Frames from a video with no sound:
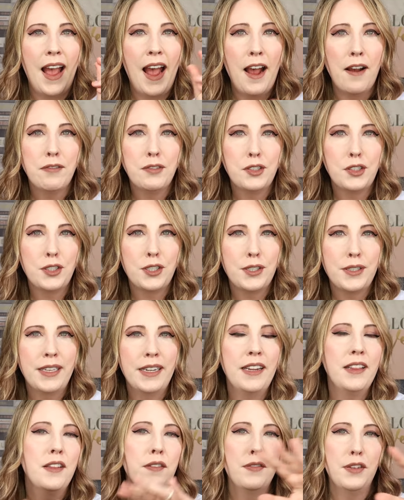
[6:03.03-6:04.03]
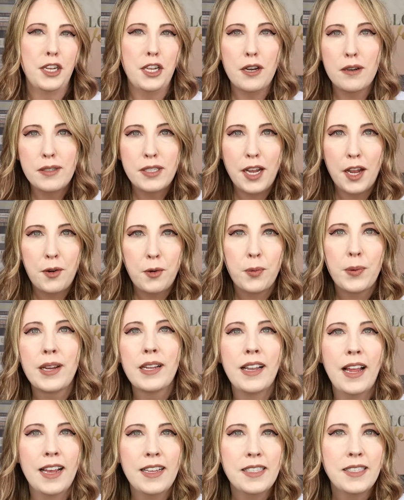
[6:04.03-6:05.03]
after getting the video done,
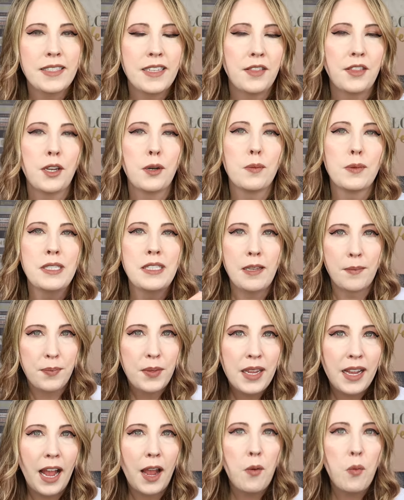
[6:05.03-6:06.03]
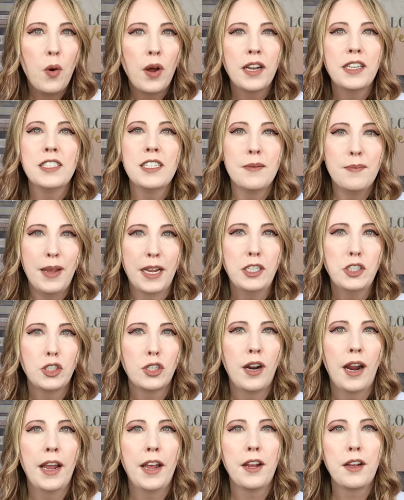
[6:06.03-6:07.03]
realized that there was something I wanted to make
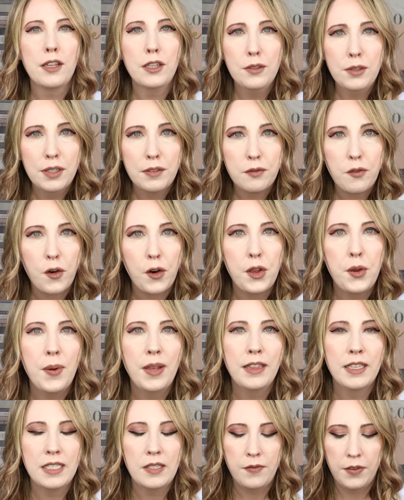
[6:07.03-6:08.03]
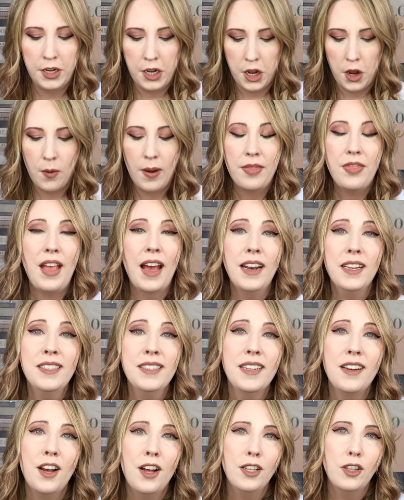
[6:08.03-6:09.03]
sure I included for you in this video. And that is
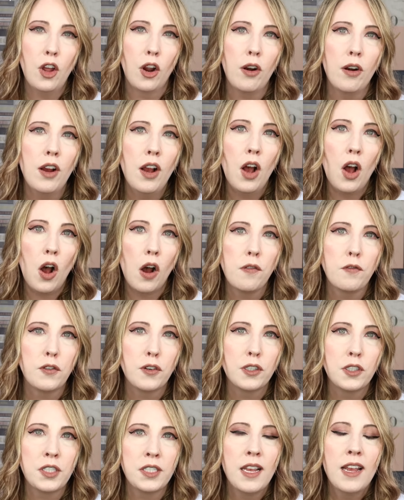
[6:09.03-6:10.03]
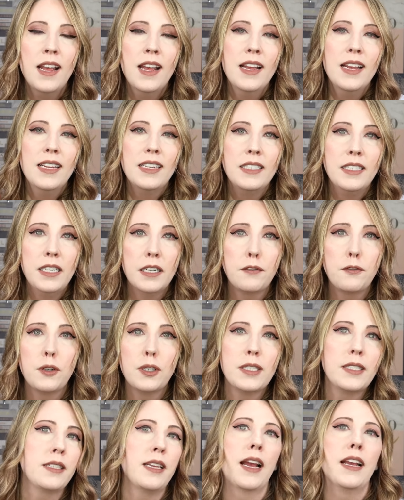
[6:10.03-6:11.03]
that Halara offers
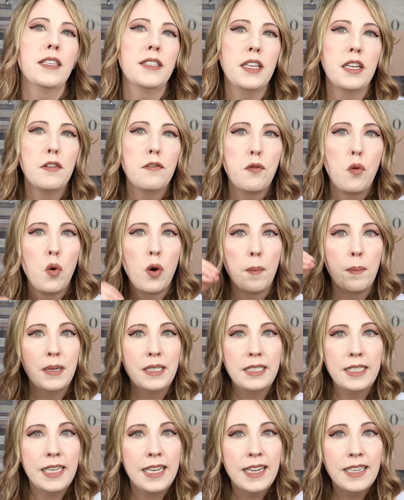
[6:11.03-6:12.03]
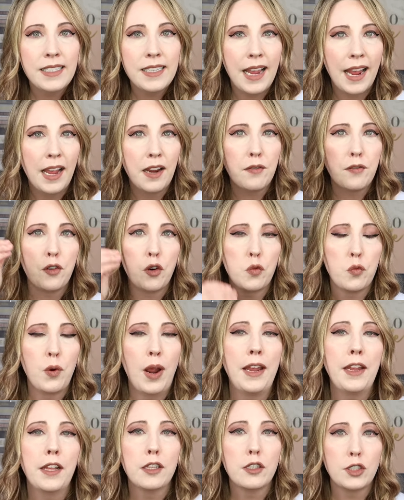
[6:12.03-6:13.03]
different sizing for petite and for
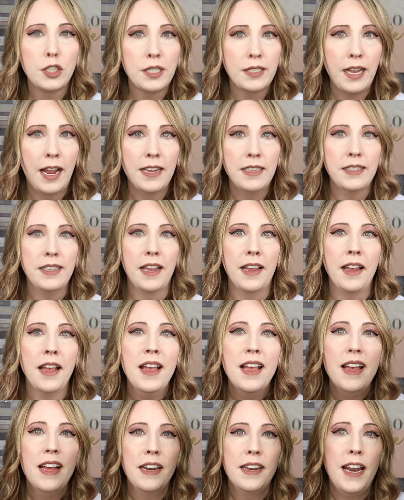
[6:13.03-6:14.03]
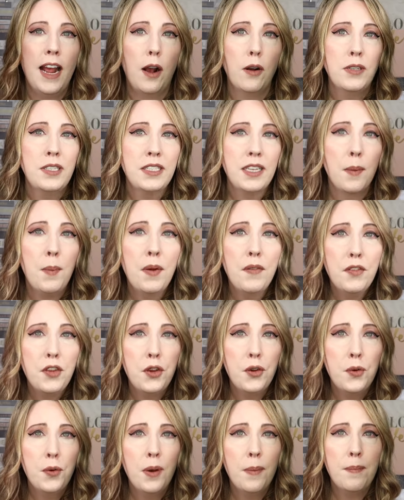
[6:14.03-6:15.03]
regular sizing. Now, some of
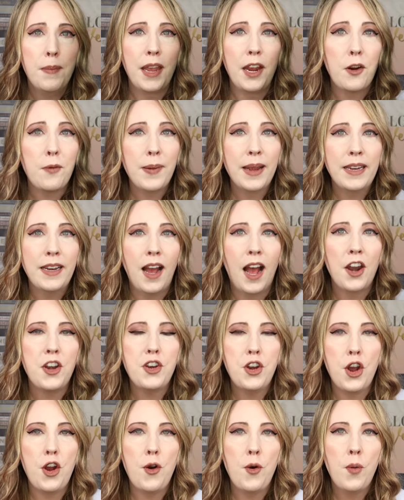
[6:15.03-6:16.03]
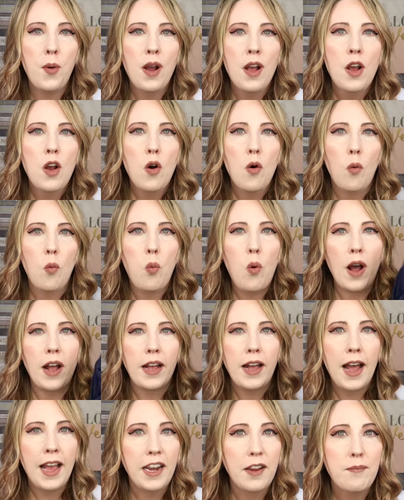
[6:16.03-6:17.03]
you may or may not know
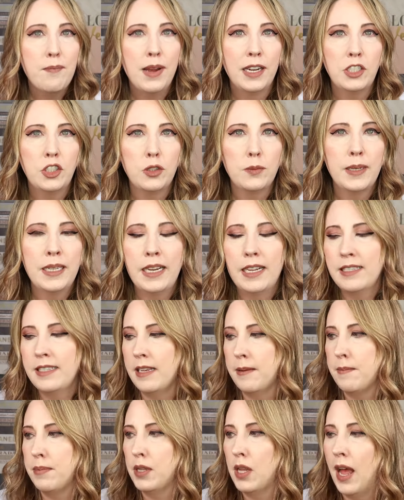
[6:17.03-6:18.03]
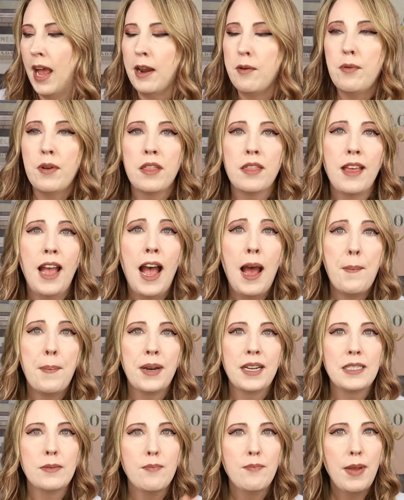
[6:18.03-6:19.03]
what kind of measurement is implied with that,
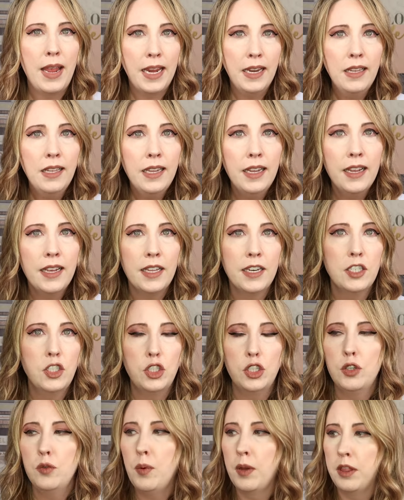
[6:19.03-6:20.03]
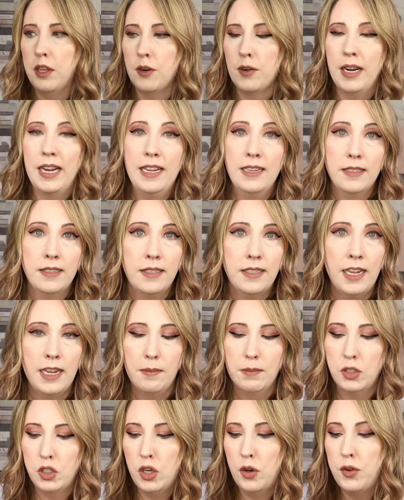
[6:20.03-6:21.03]
but it's mainly gonna do with your
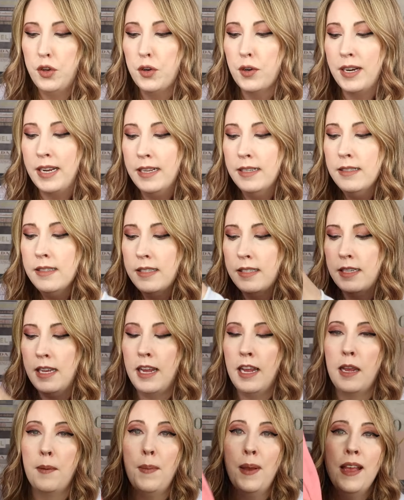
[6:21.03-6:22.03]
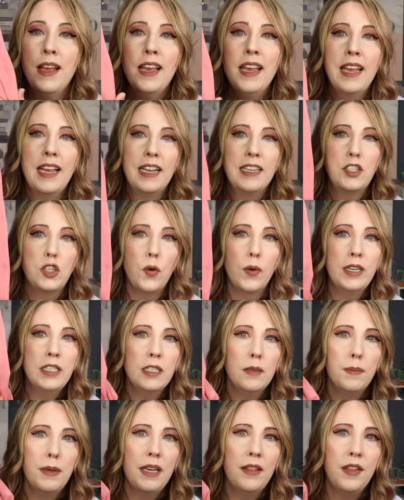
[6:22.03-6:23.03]
inseam. So your inseam is going
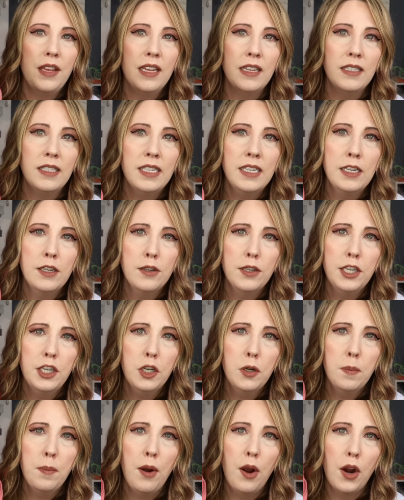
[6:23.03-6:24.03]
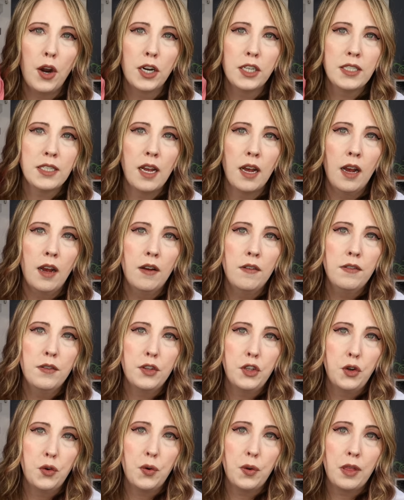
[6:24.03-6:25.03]
to be the interior part of
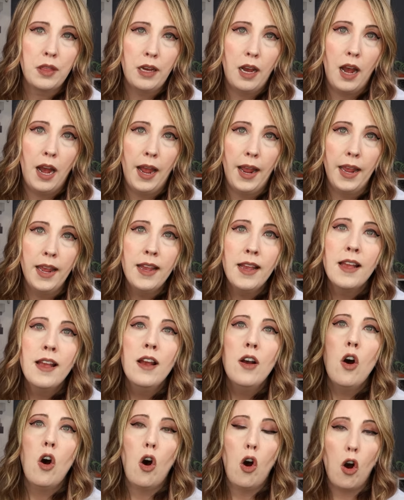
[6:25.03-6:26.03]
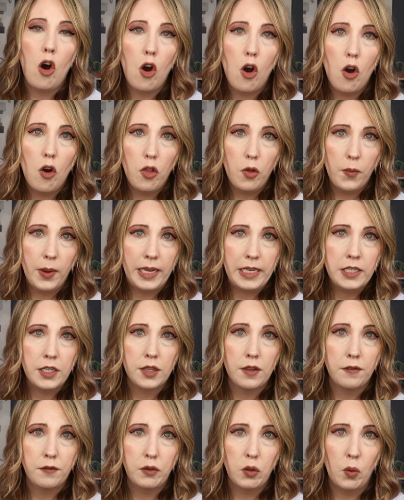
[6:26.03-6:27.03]
your thigh all the way to
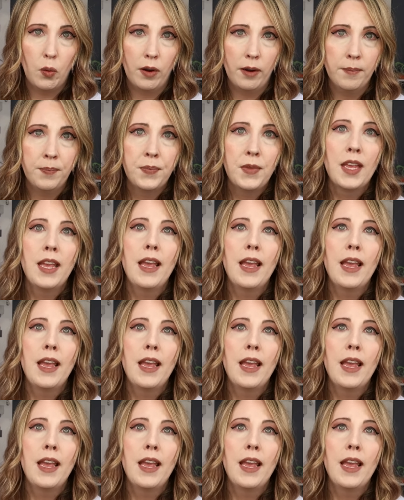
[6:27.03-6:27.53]
the floor.